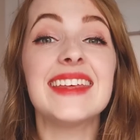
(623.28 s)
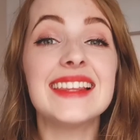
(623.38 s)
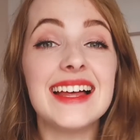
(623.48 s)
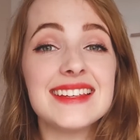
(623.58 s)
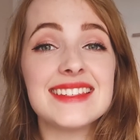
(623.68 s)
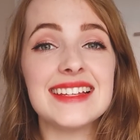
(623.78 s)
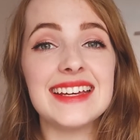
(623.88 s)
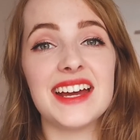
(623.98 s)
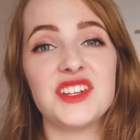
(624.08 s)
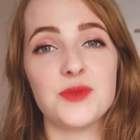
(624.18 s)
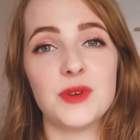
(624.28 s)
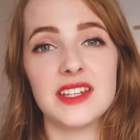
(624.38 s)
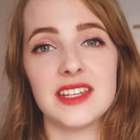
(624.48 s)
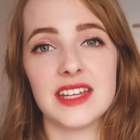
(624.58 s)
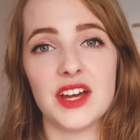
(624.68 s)
And then lastly, I just wanted
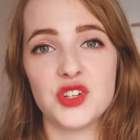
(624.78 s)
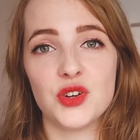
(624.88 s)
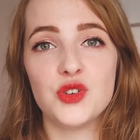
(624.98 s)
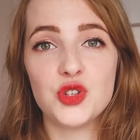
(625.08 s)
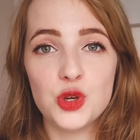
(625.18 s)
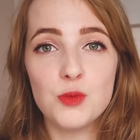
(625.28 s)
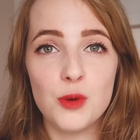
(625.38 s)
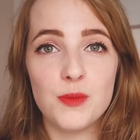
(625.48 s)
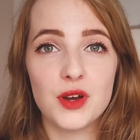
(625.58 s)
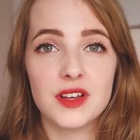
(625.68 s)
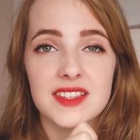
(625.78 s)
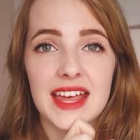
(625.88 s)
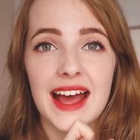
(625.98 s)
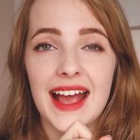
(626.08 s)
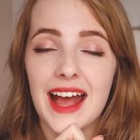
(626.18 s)
to touch on 2 more books
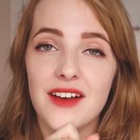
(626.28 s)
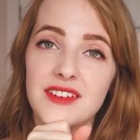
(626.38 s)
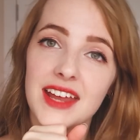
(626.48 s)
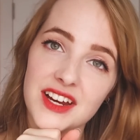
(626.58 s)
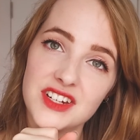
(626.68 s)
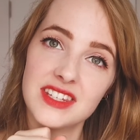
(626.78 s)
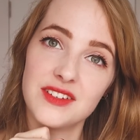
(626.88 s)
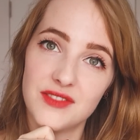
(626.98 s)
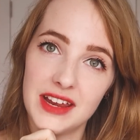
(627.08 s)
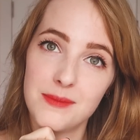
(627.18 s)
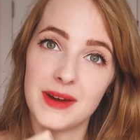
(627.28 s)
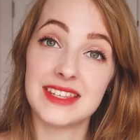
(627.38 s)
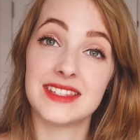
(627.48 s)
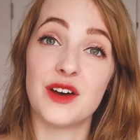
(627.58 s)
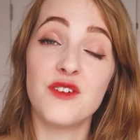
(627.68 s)
that I haven't actually read
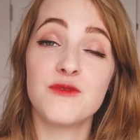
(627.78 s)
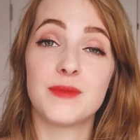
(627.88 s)
myself,